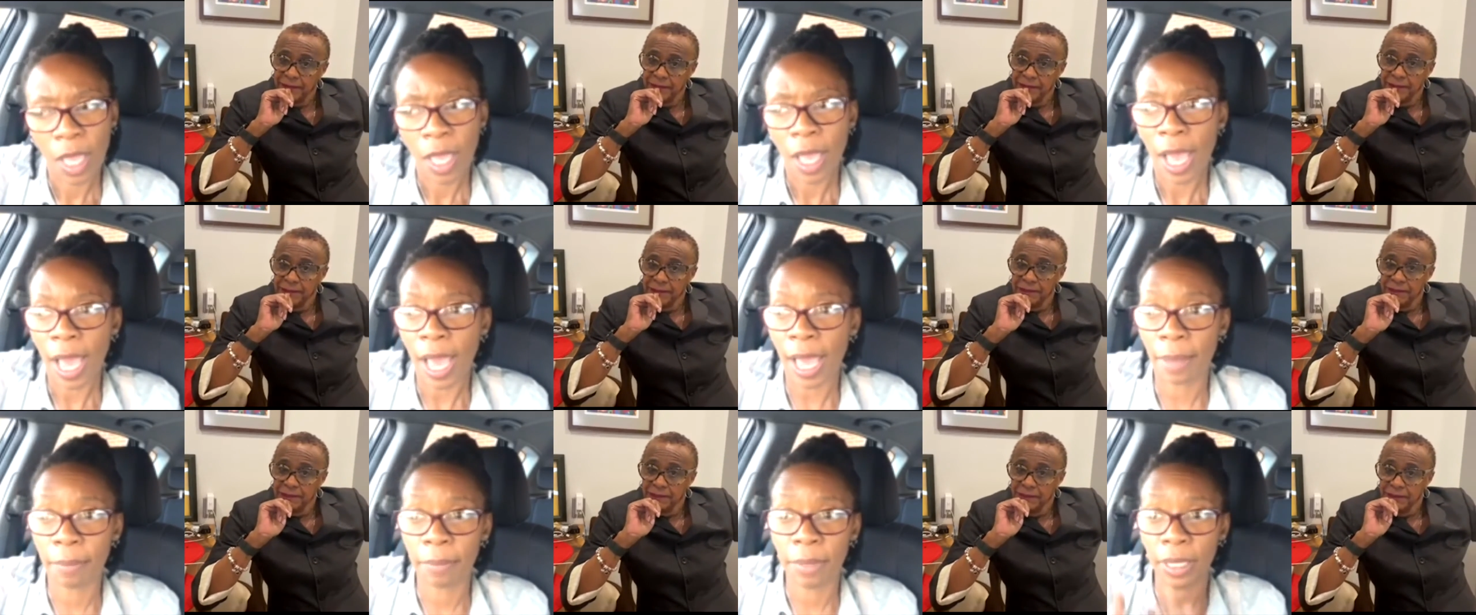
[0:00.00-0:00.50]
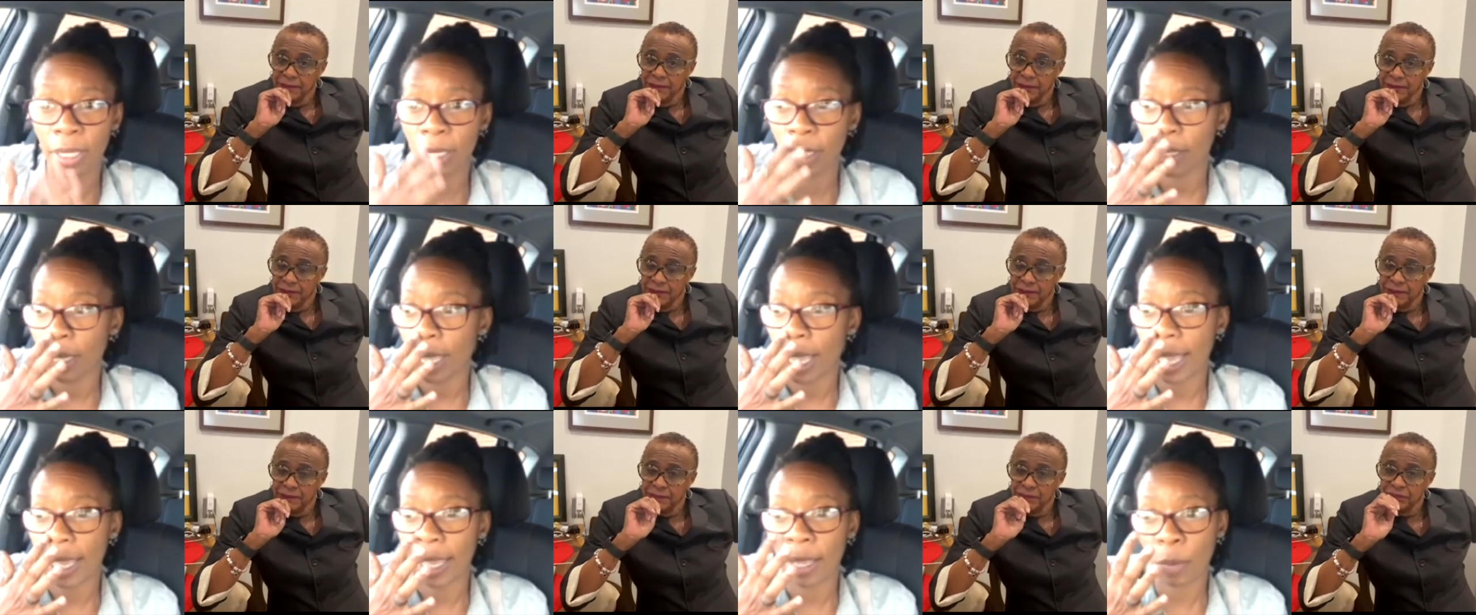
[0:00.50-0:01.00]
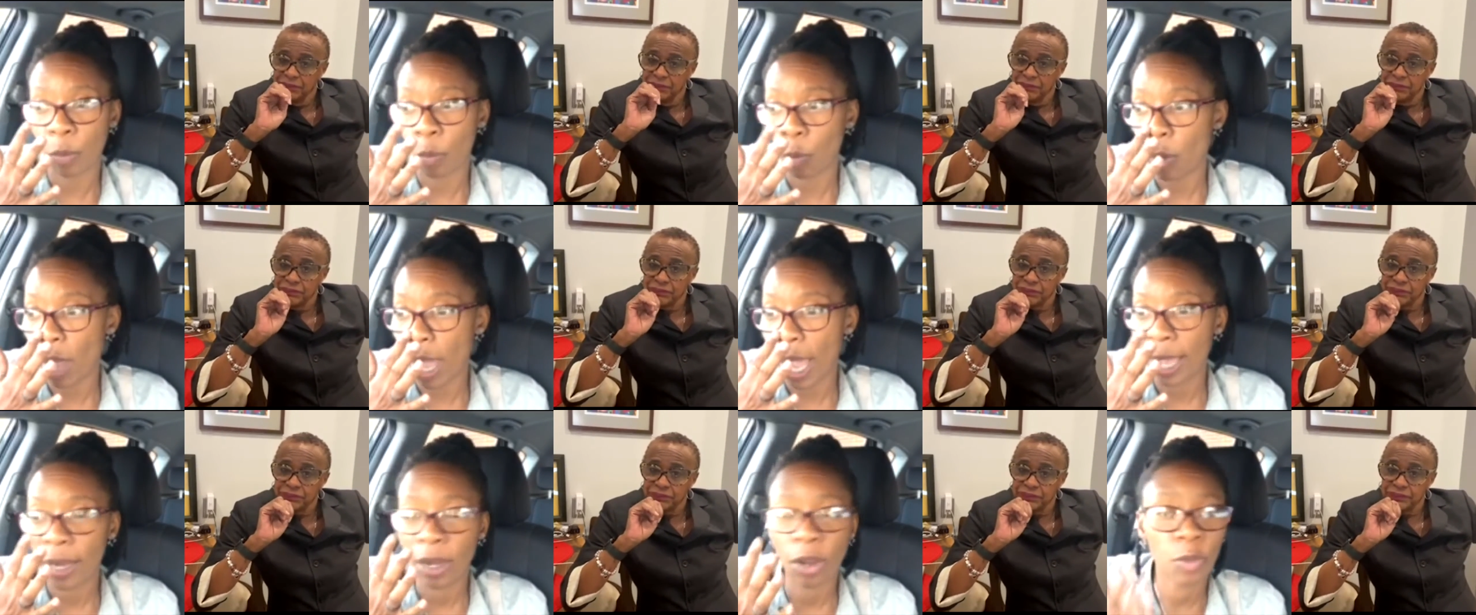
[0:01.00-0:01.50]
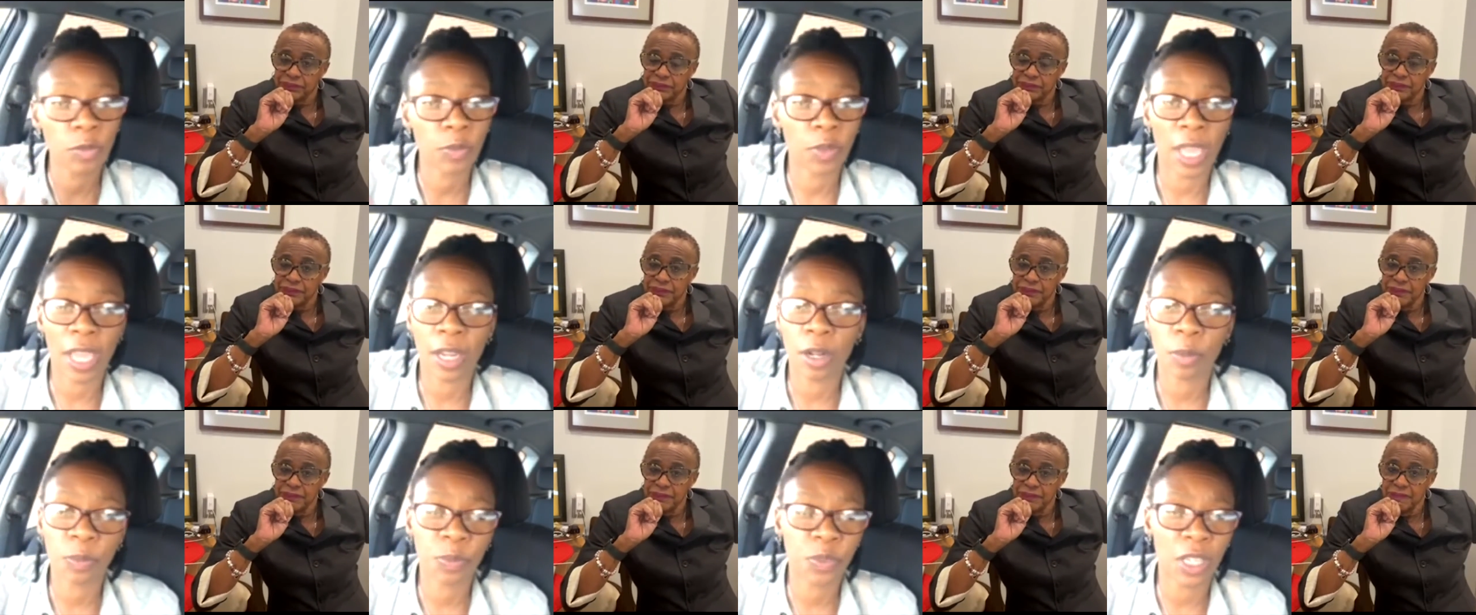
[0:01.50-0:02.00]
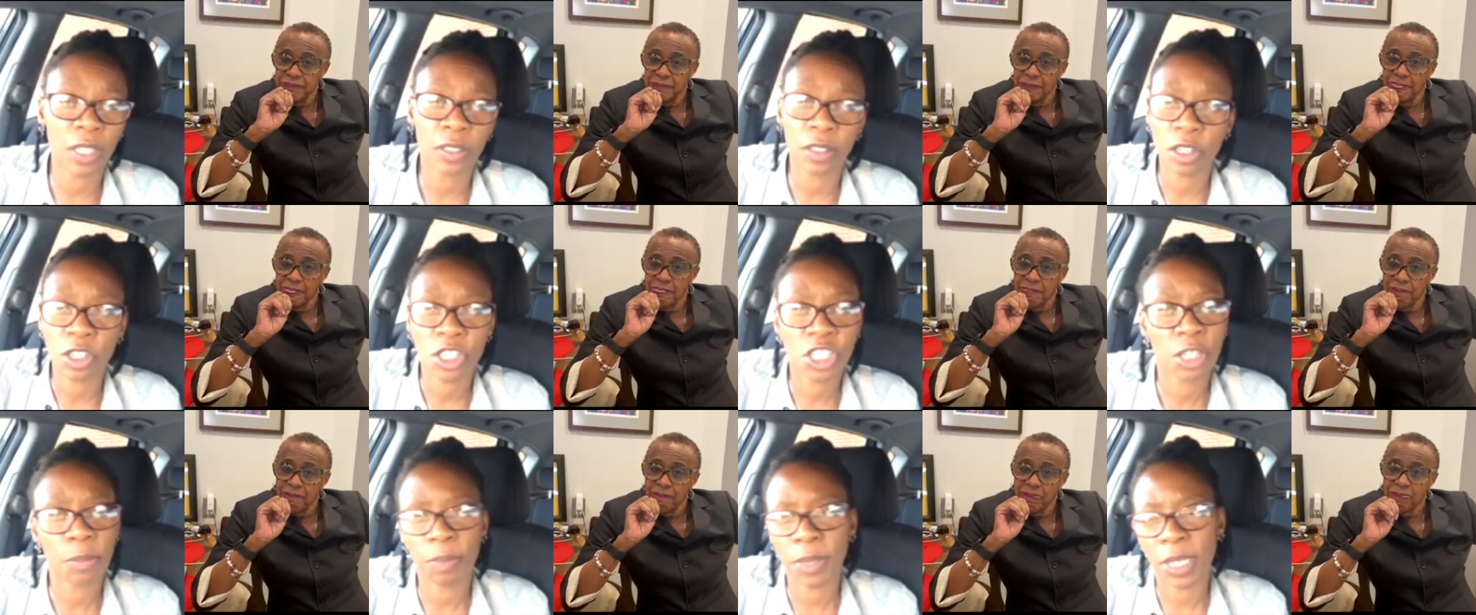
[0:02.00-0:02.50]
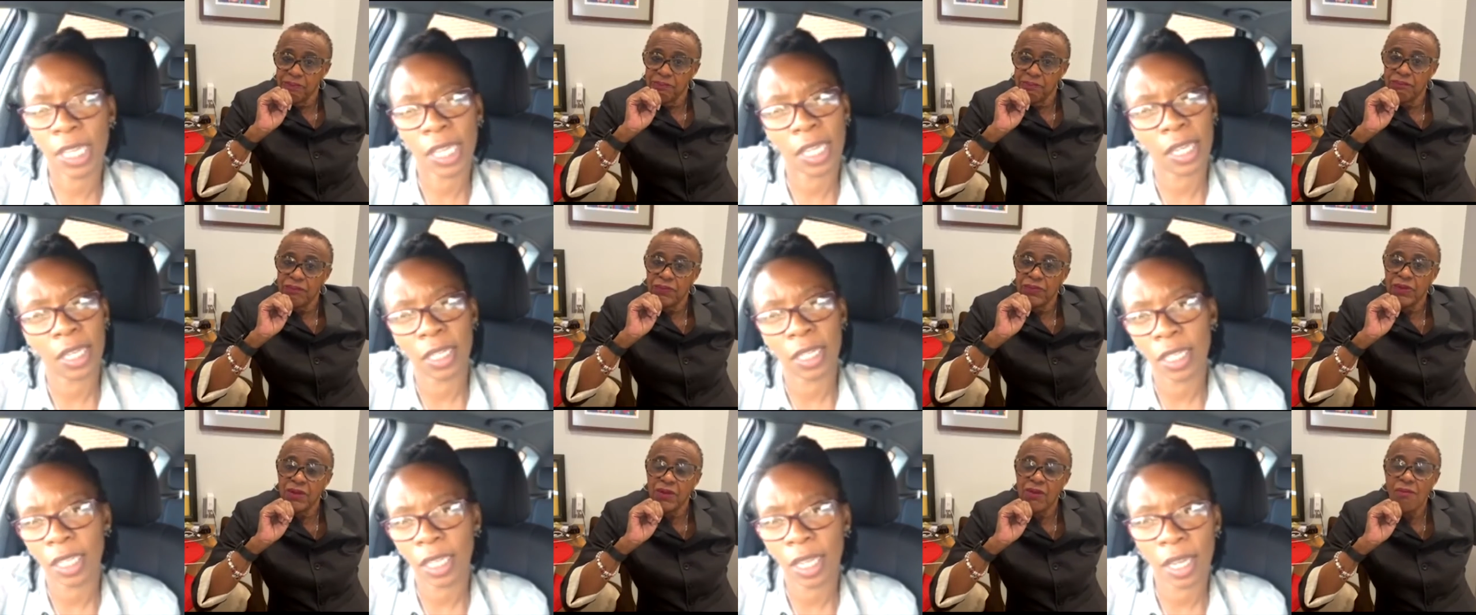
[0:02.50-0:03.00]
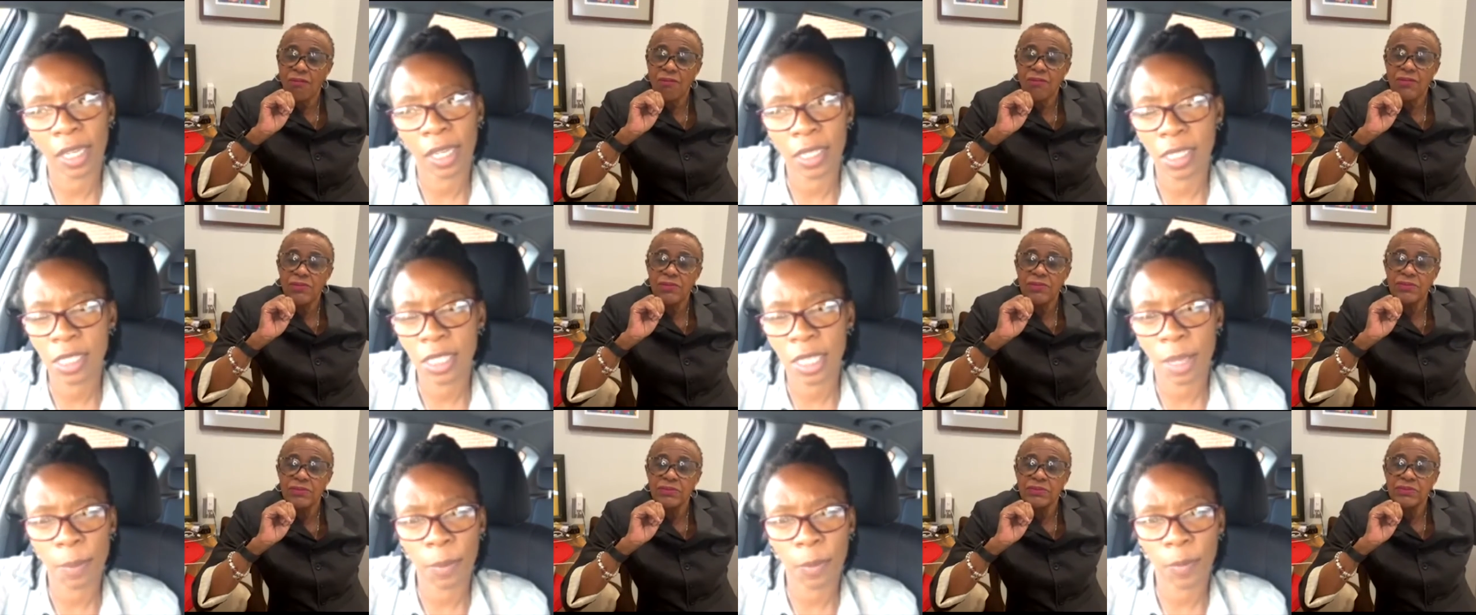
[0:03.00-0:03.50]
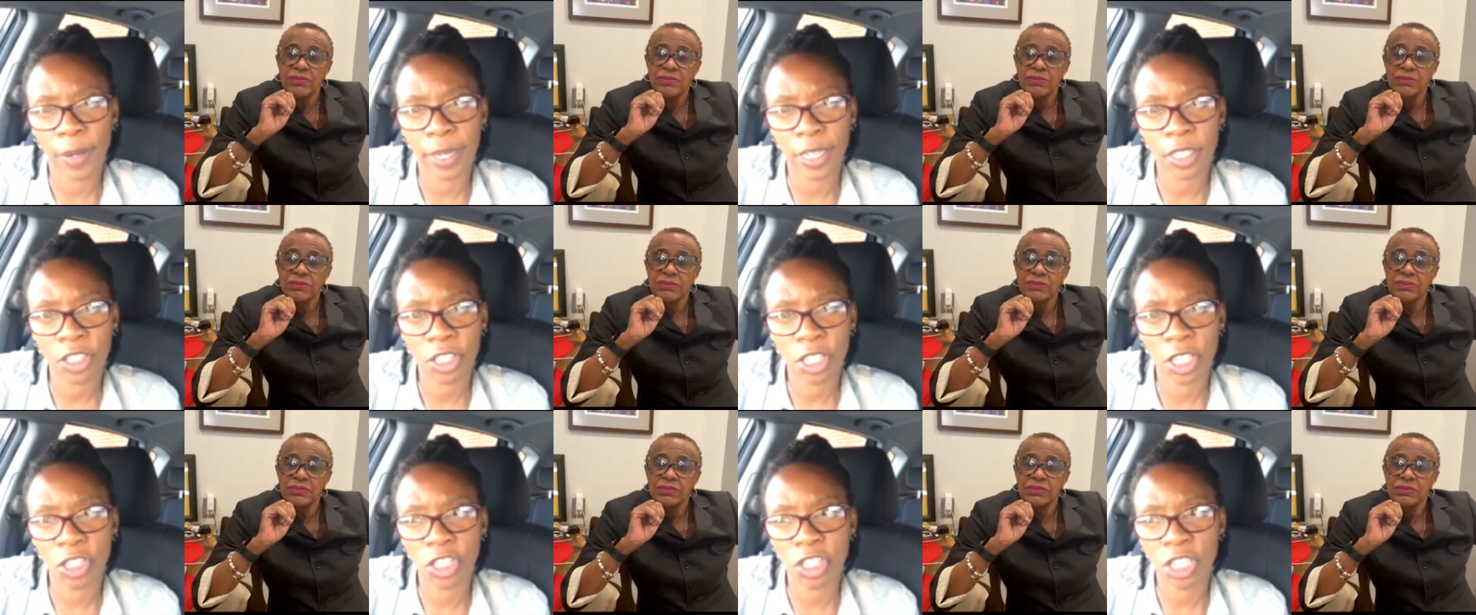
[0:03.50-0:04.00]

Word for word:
Speaker 1: I mean, I don't I don't think there should be any kind of separation.